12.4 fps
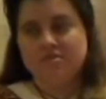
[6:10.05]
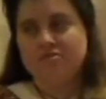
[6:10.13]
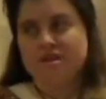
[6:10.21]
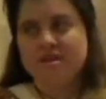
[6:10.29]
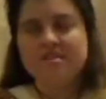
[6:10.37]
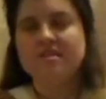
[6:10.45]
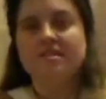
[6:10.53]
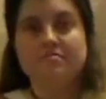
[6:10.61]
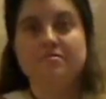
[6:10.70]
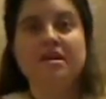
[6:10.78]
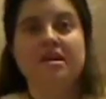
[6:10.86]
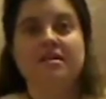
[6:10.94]
dressing the
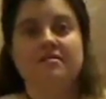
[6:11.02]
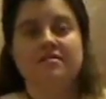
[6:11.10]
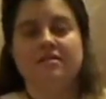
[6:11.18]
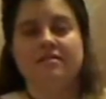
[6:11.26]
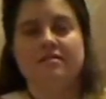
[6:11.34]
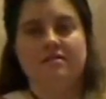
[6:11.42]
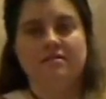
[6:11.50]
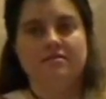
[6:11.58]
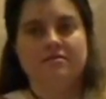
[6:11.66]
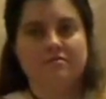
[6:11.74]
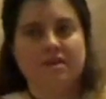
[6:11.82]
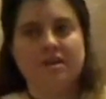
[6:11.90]
meat.
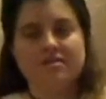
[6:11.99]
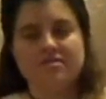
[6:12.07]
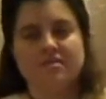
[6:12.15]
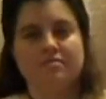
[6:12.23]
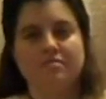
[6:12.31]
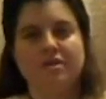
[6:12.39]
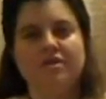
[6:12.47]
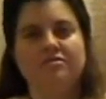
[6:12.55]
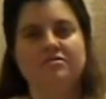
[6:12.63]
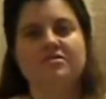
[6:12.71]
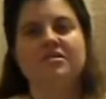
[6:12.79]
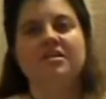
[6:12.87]
They're cuts on the
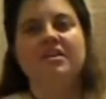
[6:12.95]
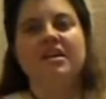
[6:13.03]
bones.